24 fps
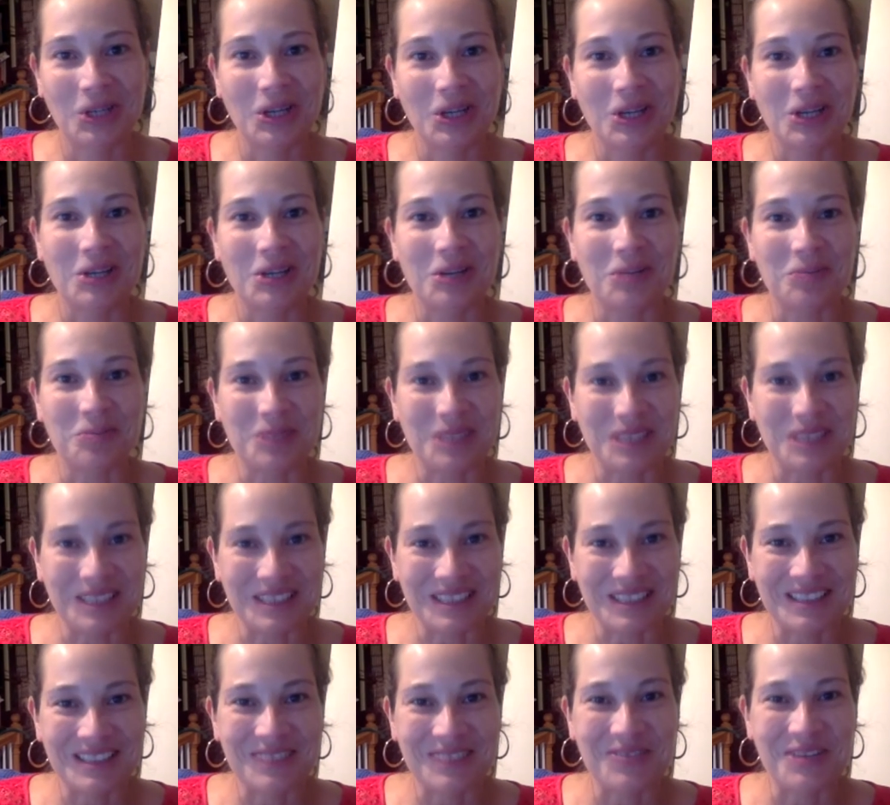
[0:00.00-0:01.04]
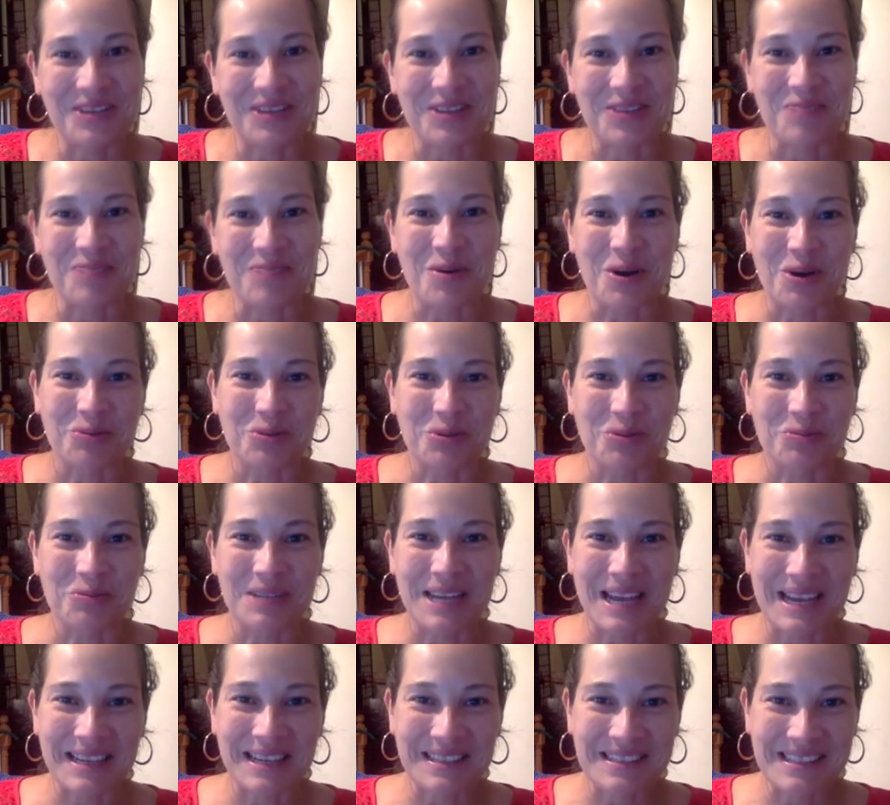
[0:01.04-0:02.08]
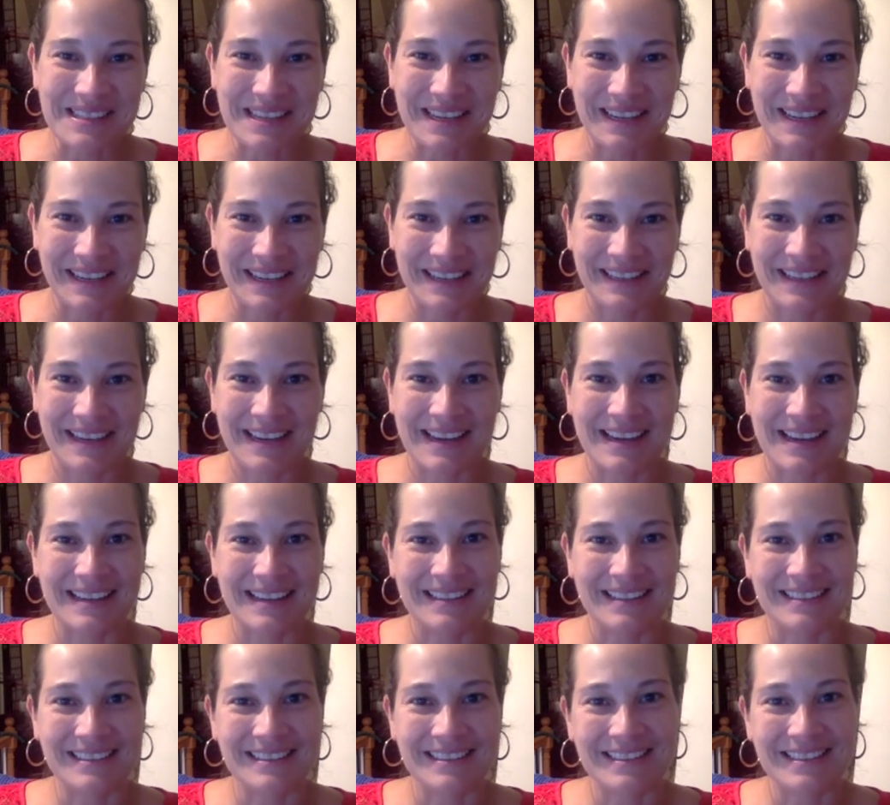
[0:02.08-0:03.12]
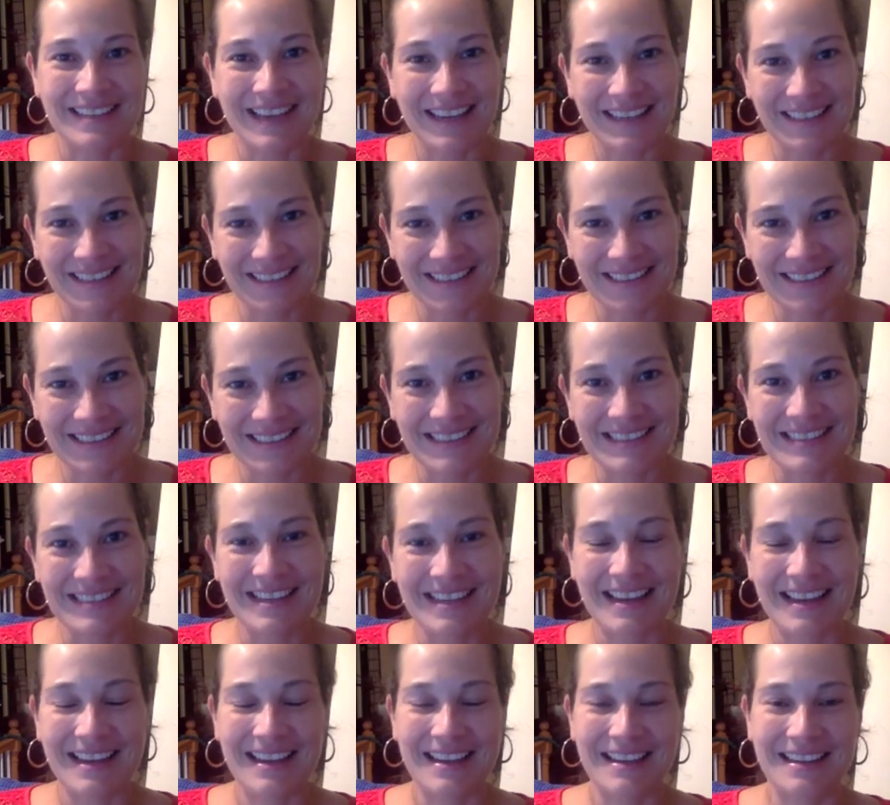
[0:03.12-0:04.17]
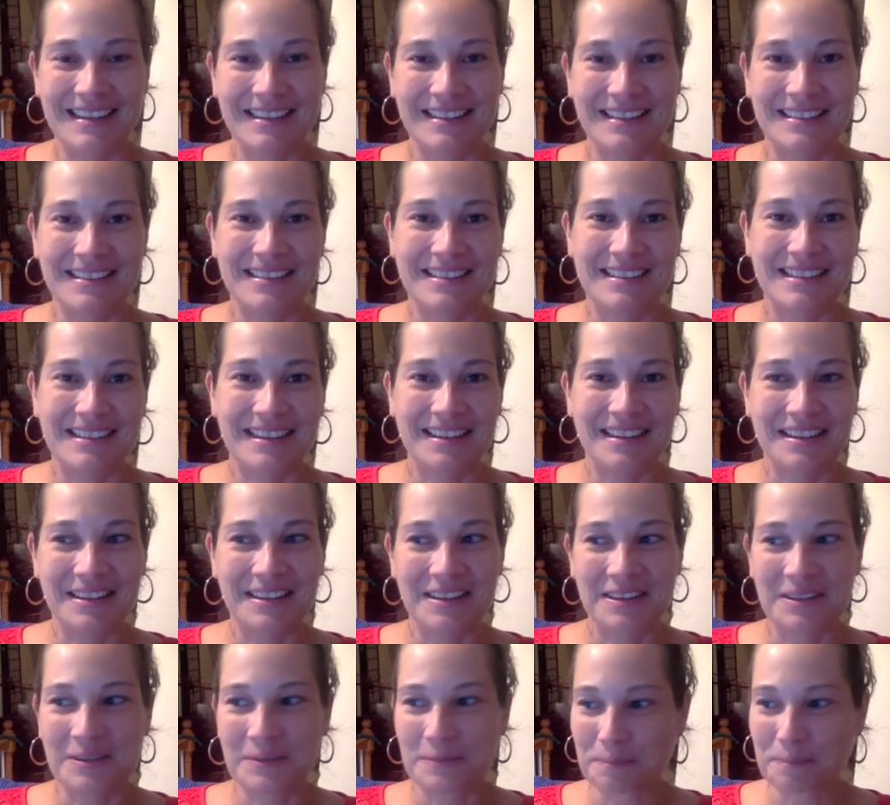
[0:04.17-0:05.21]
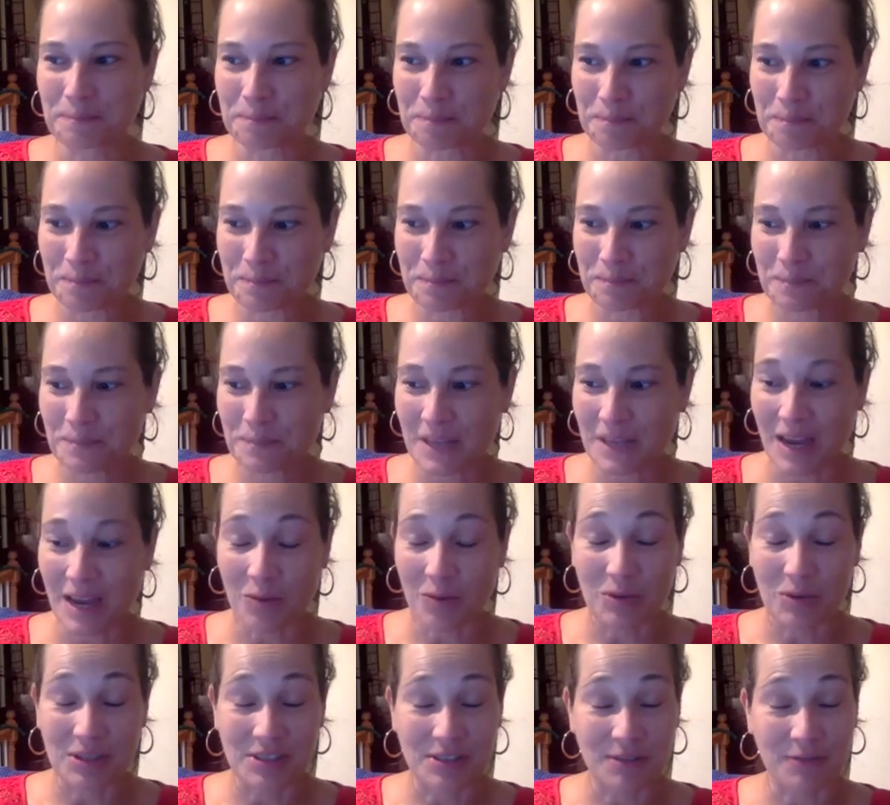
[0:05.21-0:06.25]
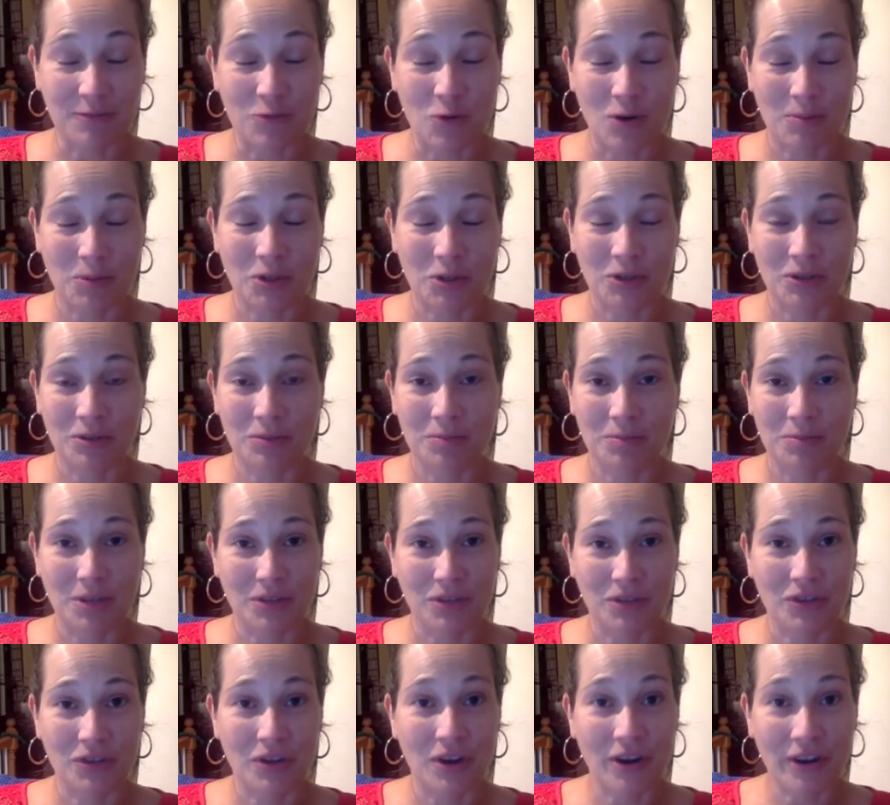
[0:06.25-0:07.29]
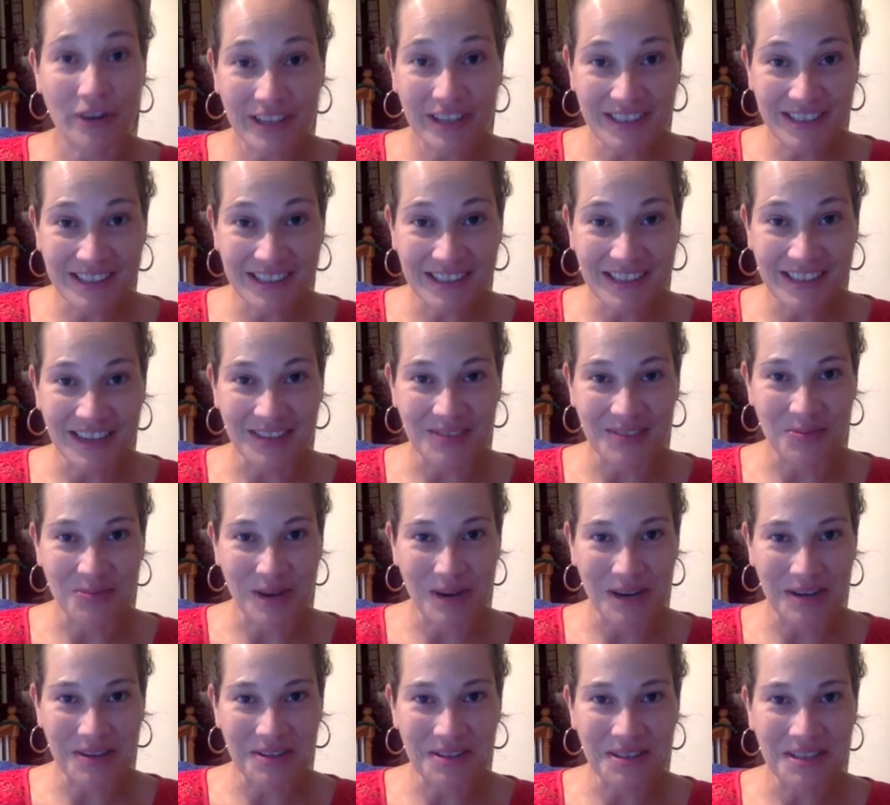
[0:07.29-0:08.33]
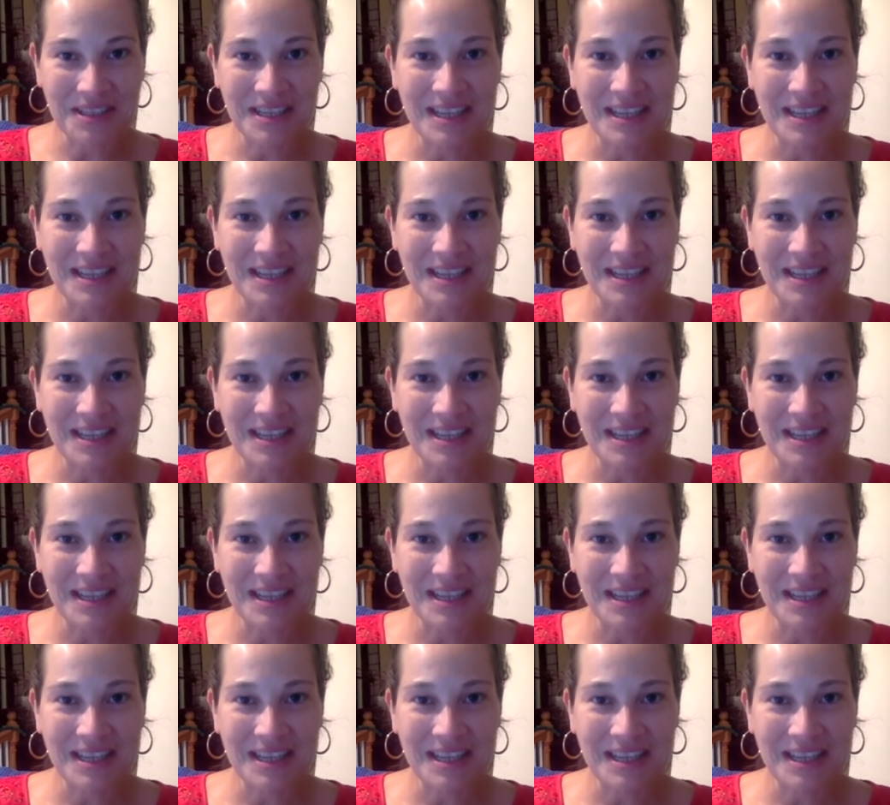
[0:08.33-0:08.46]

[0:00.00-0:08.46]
compete with ballroom dancing and tennis, and I was a former martial artist as well,